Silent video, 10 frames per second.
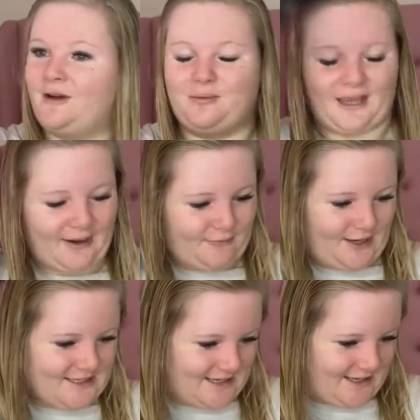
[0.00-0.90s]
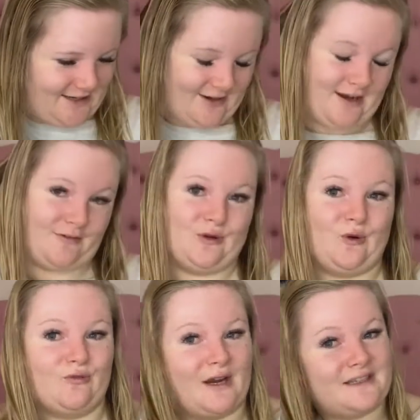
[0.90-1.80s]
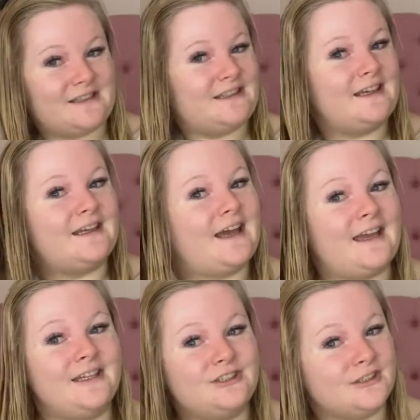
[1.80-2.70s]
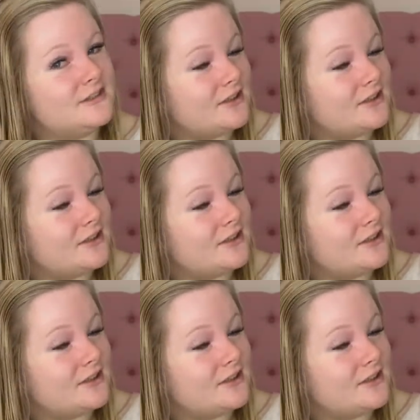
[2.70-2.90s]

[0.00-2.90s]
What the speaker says: I'm getting ready and I haven't got ready in ages,